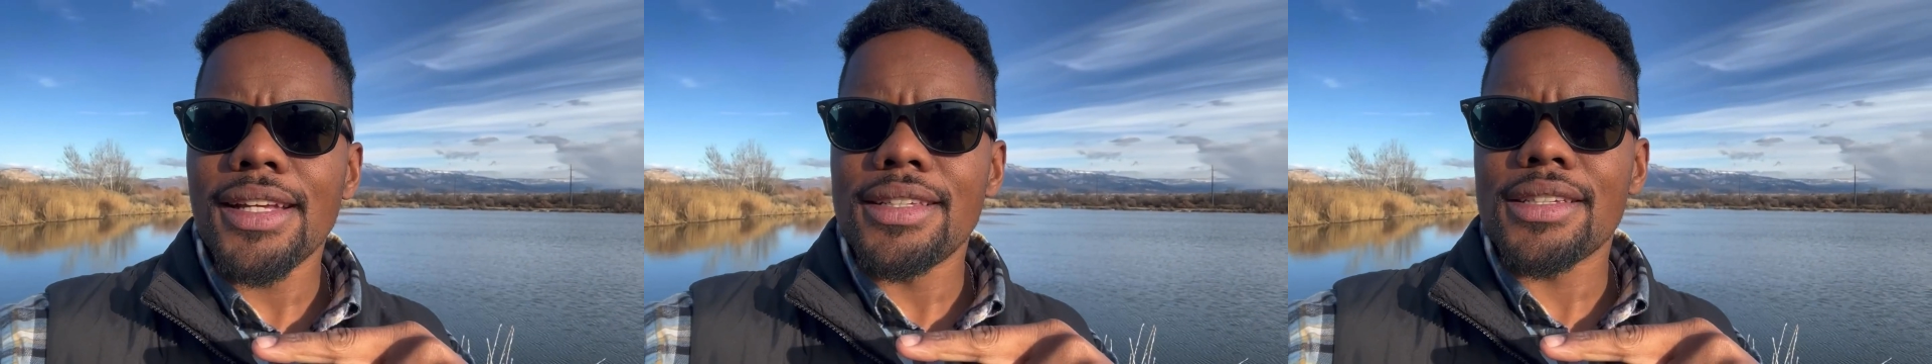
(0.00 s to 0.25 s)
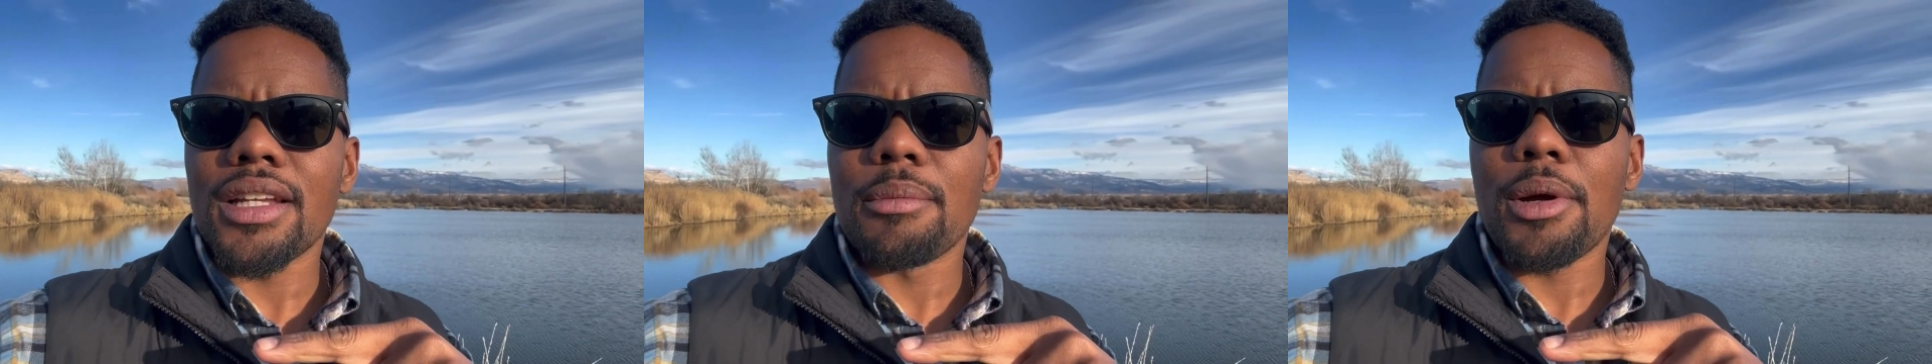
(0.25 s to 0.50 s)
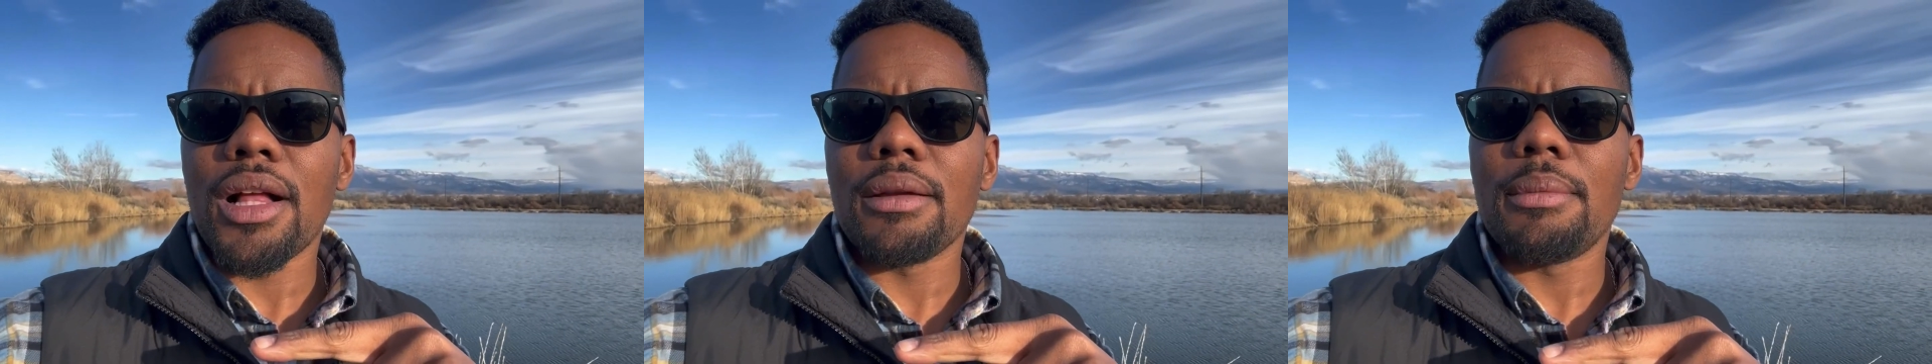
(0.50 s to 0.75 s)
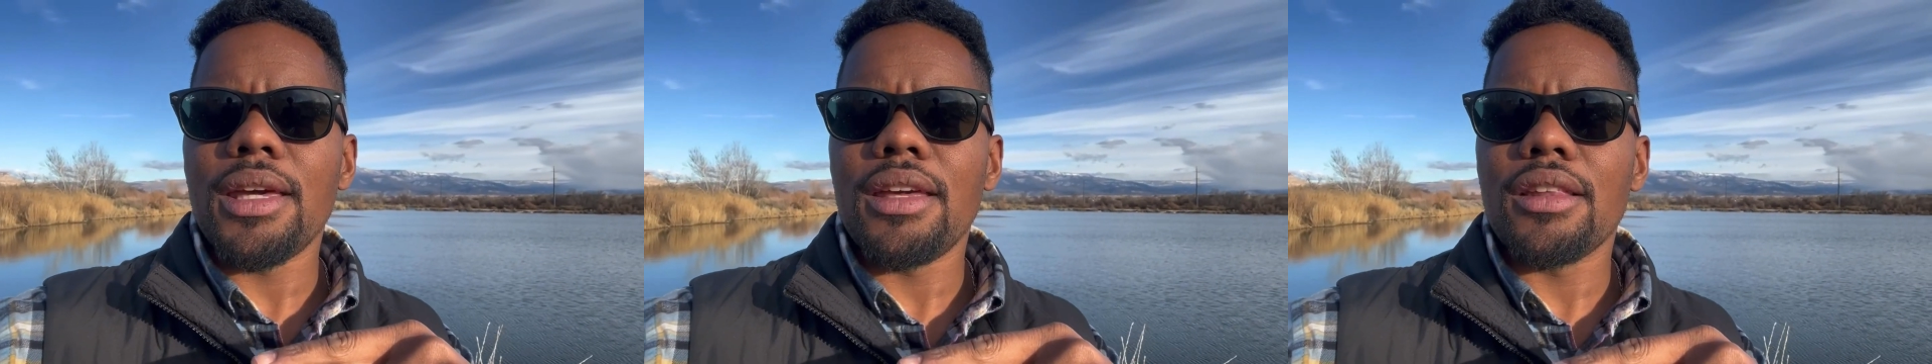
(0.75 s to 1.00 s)
is going to probably
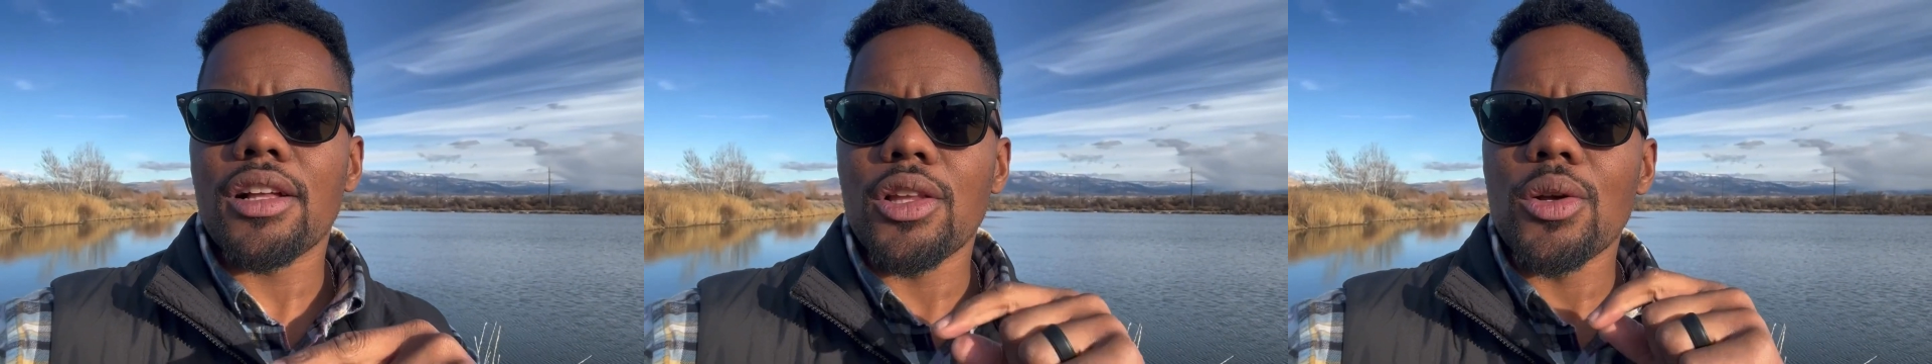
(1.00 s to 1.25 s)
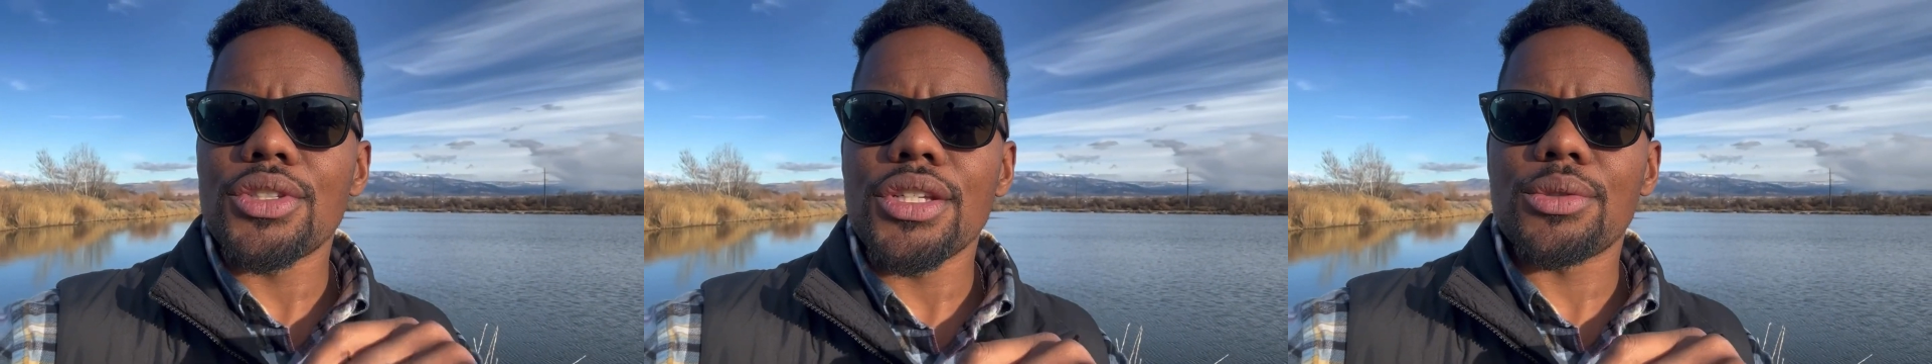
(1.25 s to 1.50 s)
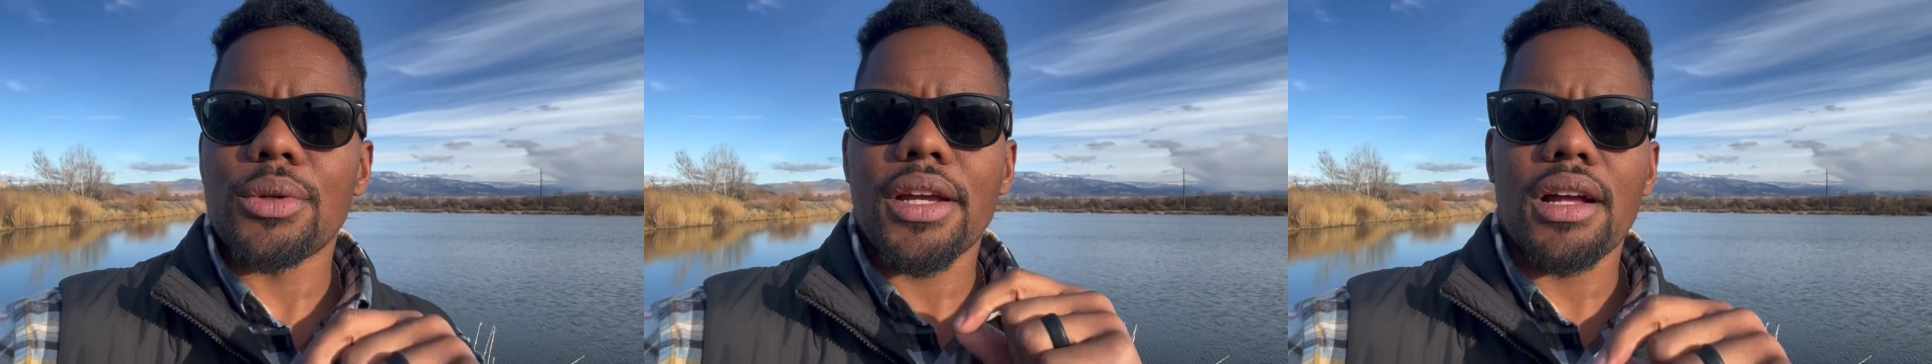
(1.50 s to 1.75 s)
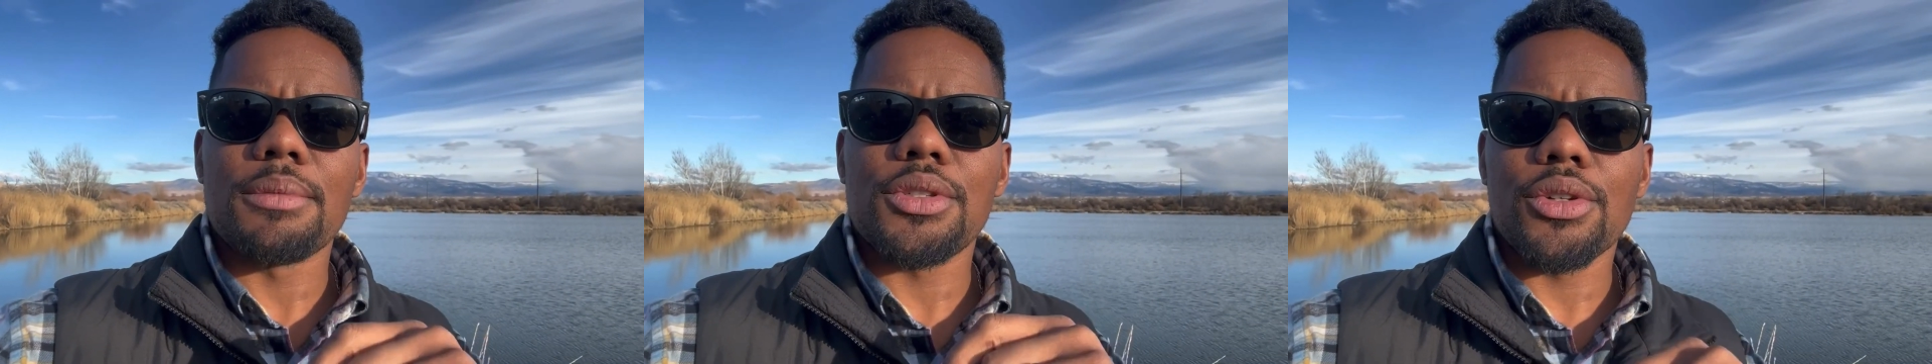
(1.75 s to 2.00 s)
be the closest when it
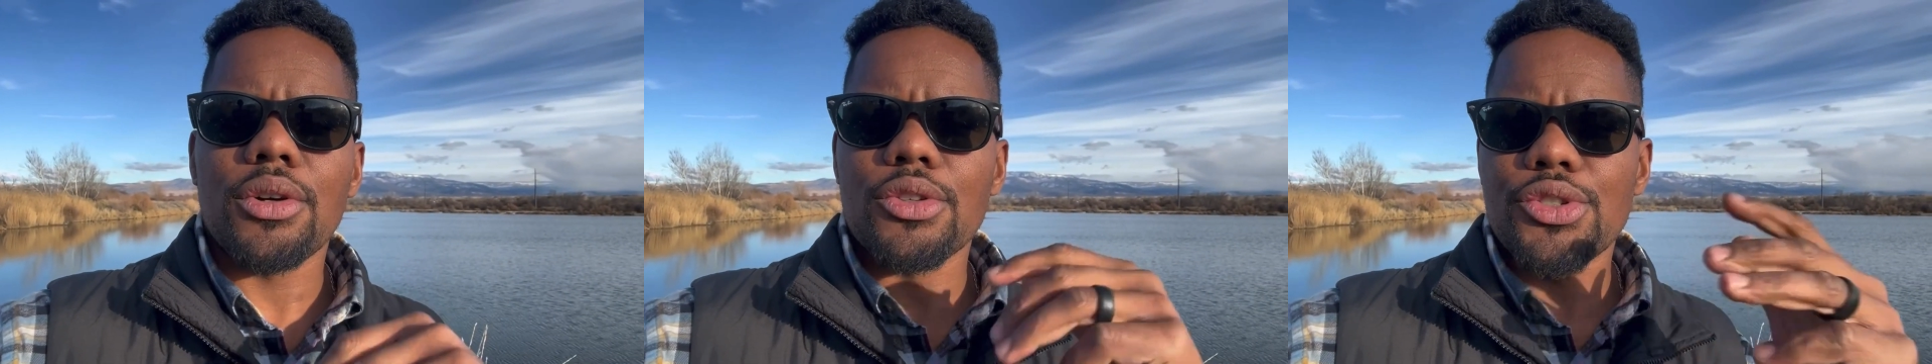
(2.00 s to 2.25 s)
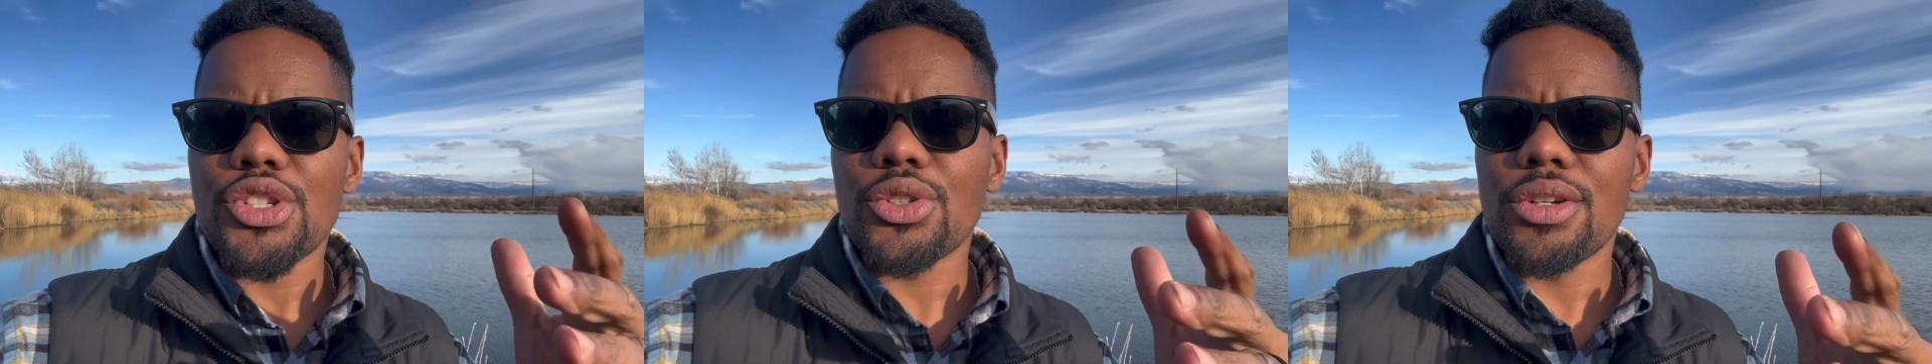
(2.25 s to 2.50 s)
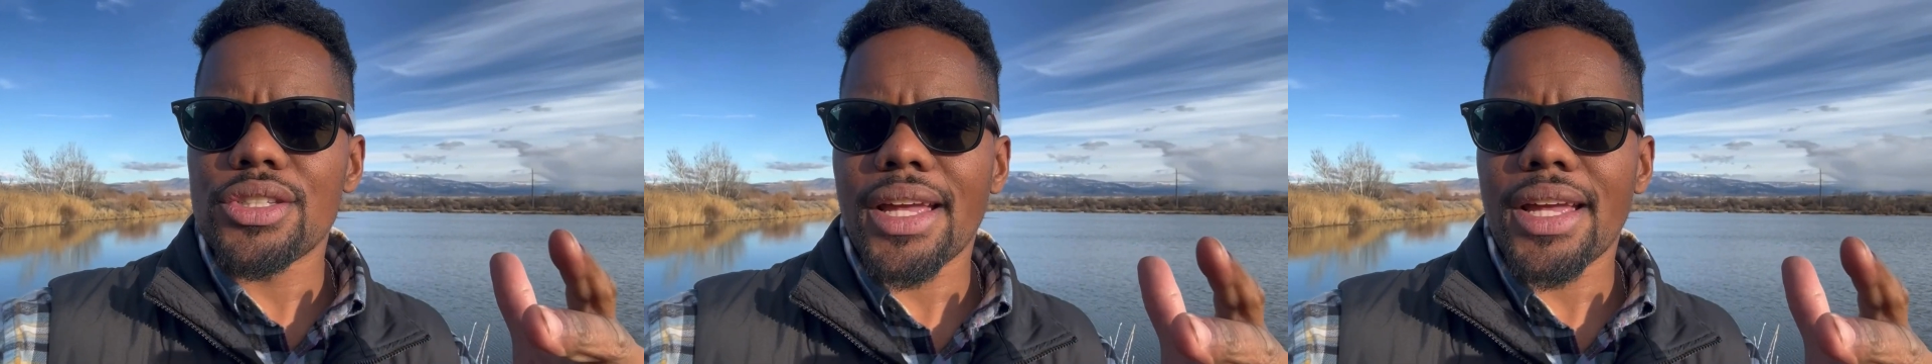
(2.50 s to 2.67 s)
comes to grocery stores.